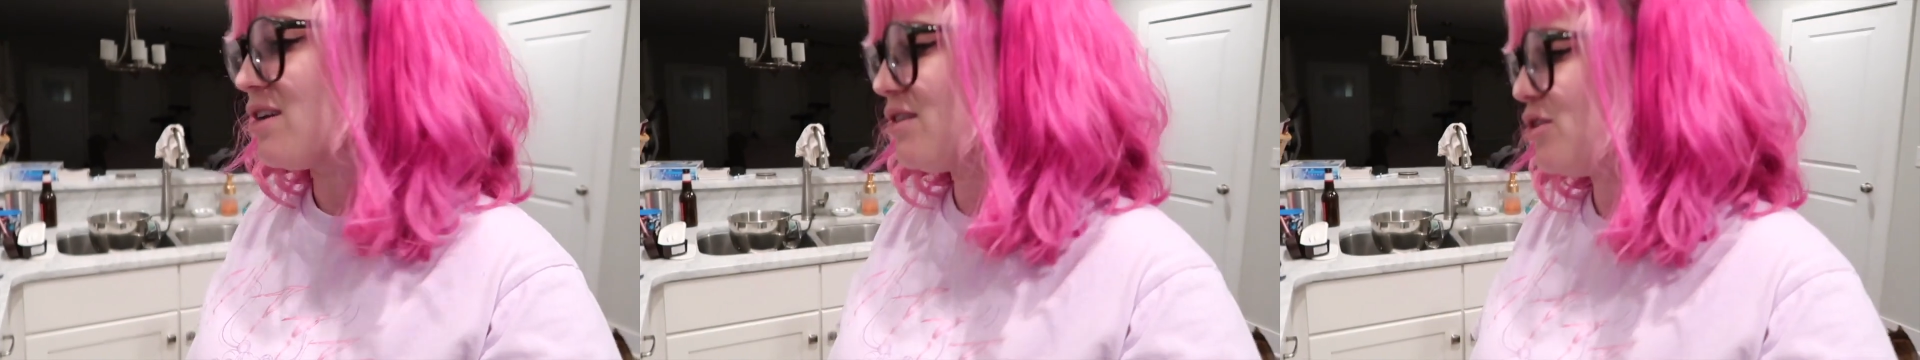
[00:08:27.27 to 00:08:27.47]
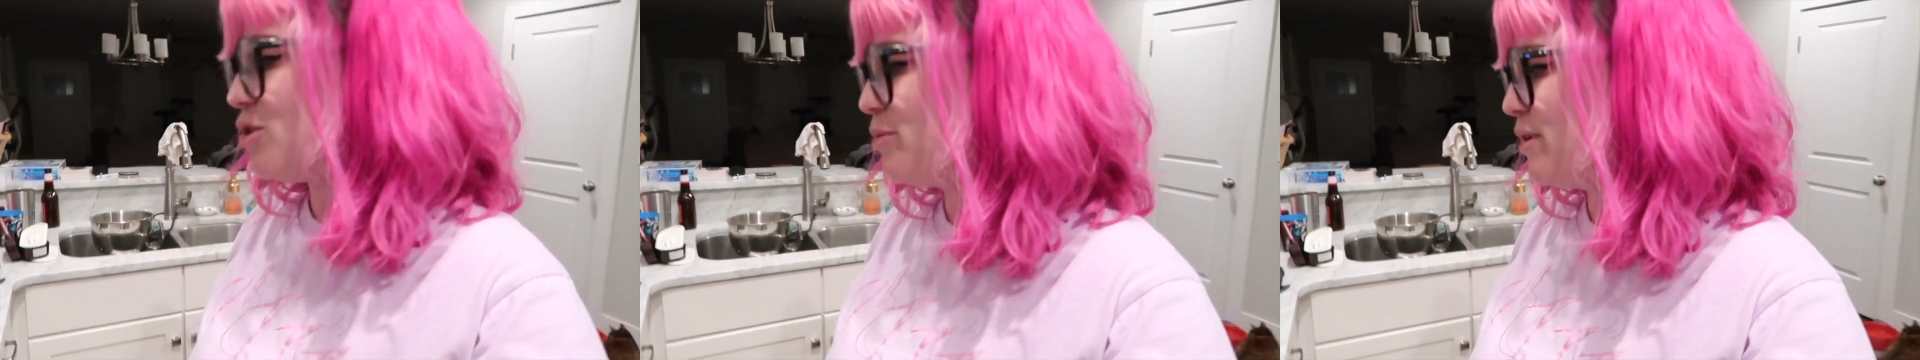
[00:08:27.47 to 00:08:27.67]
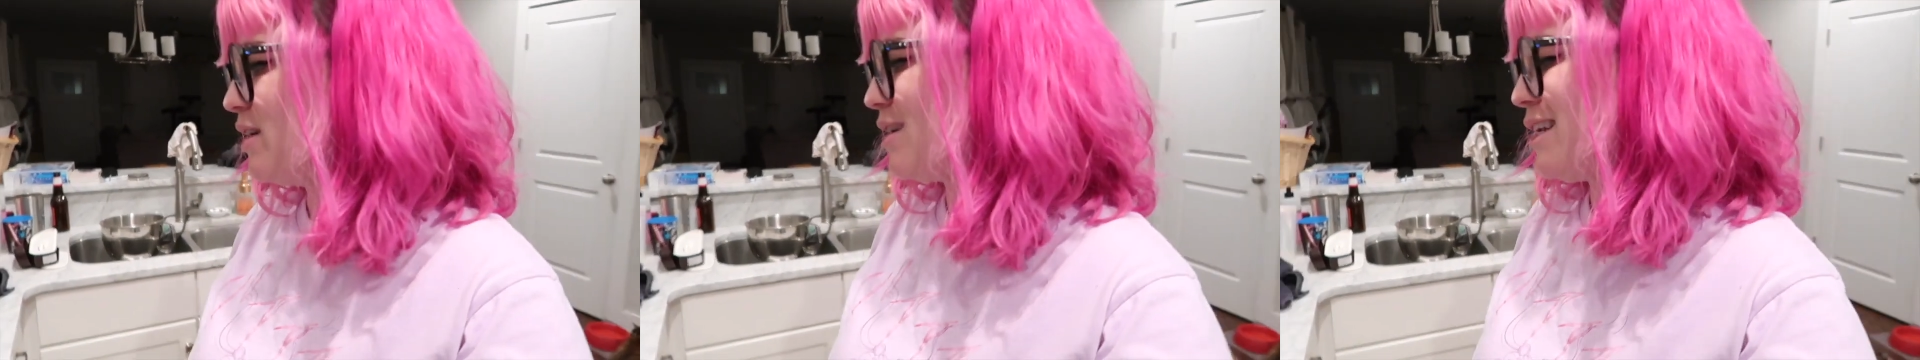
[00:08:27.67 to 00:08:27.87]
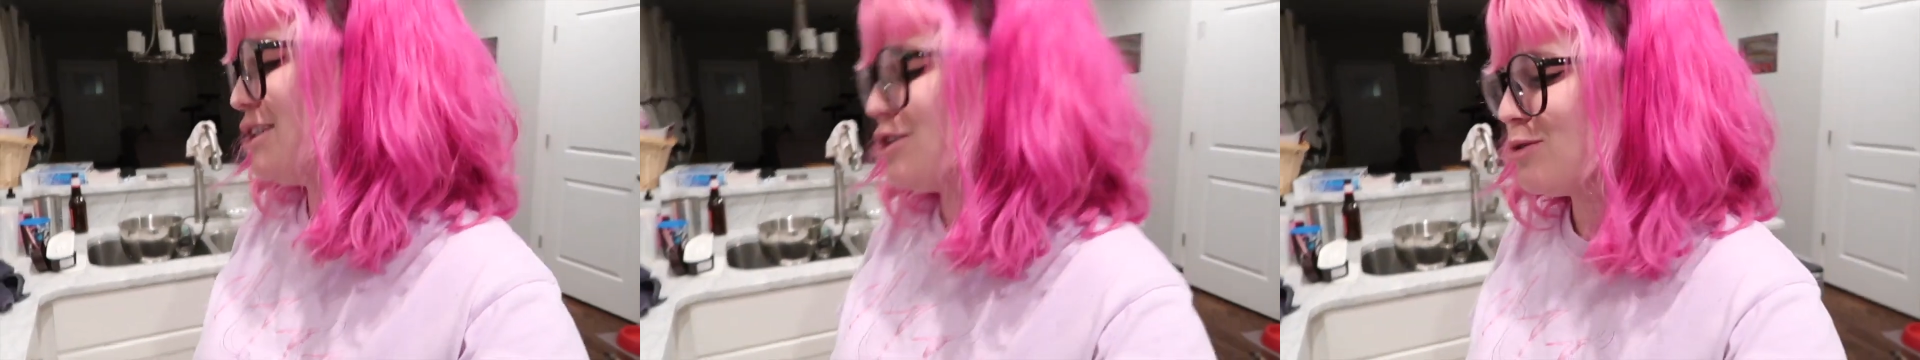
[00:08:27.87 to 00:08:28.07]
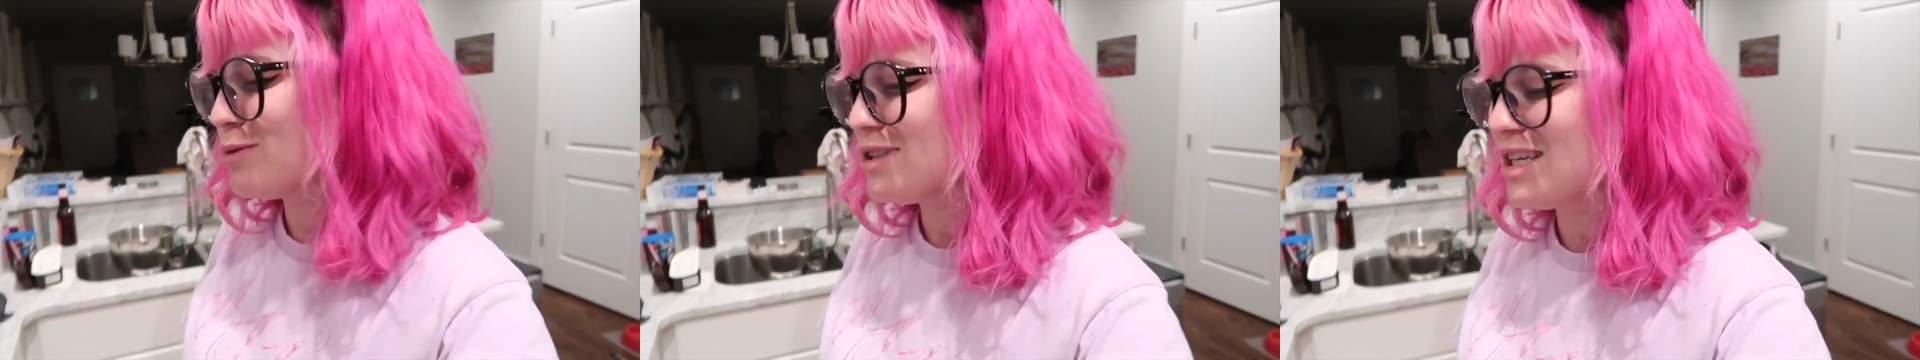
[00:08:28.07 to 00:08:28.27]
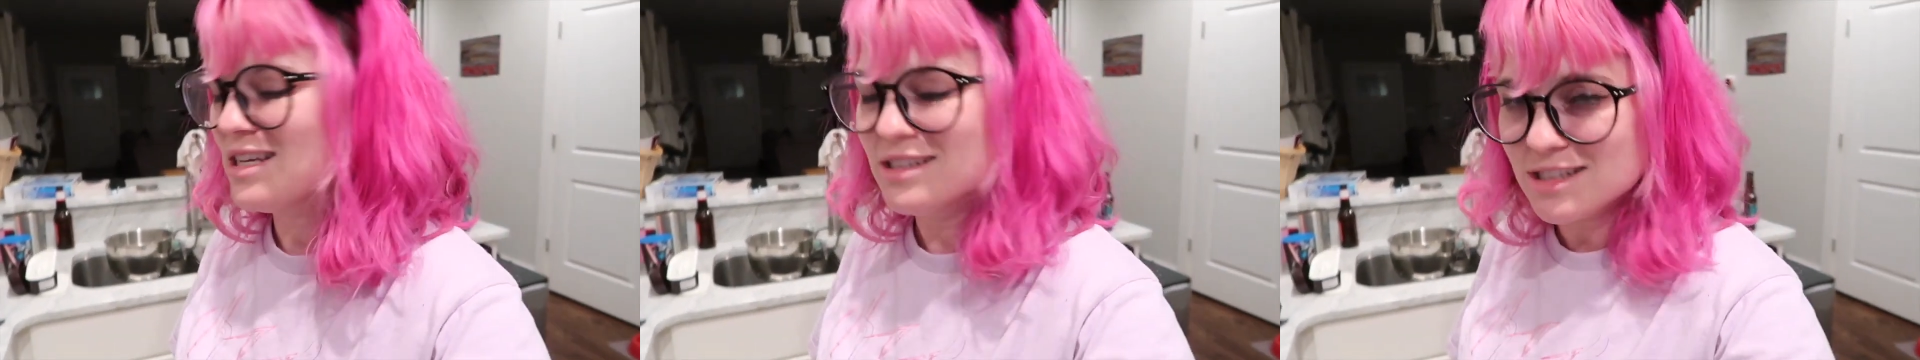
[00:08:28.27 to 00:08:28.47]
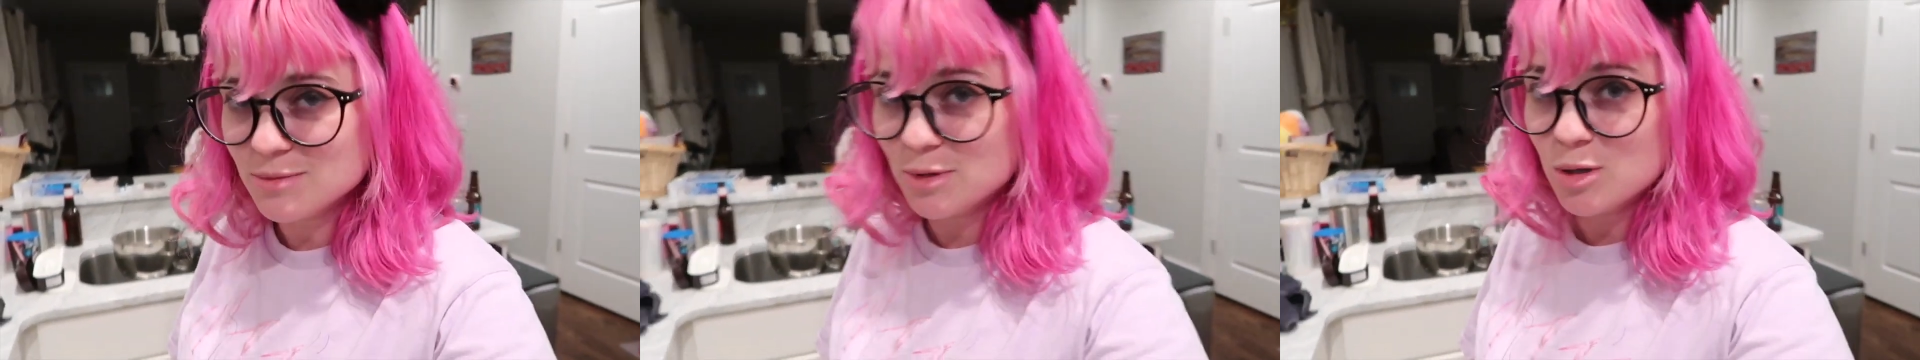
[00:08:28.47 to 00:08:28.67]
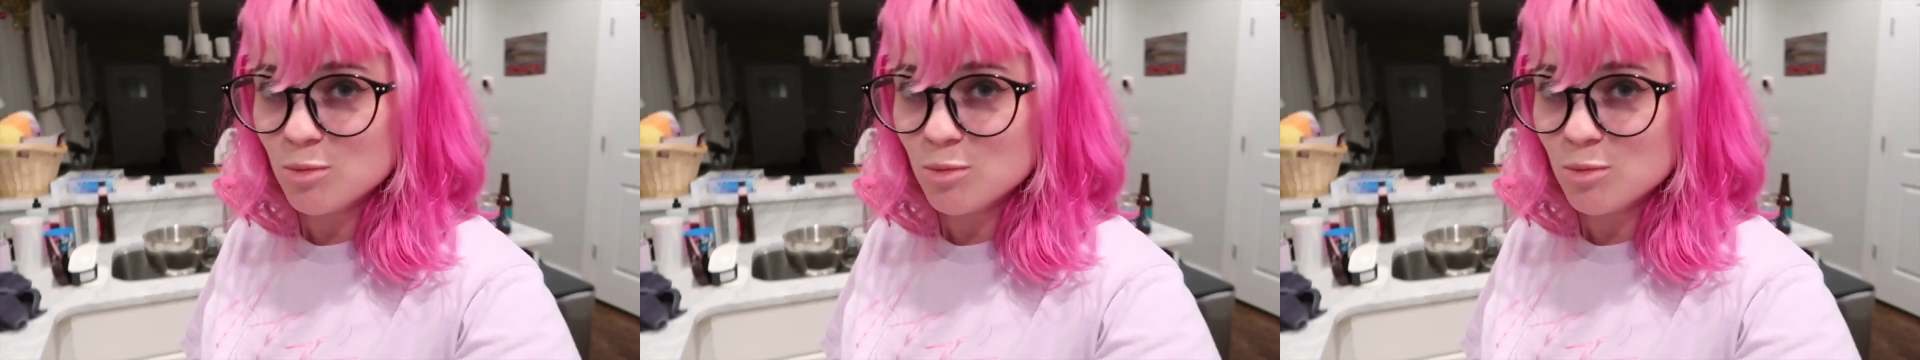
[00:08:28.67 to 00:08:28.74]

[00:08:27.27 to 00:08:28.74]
it a little bit. It should retain some of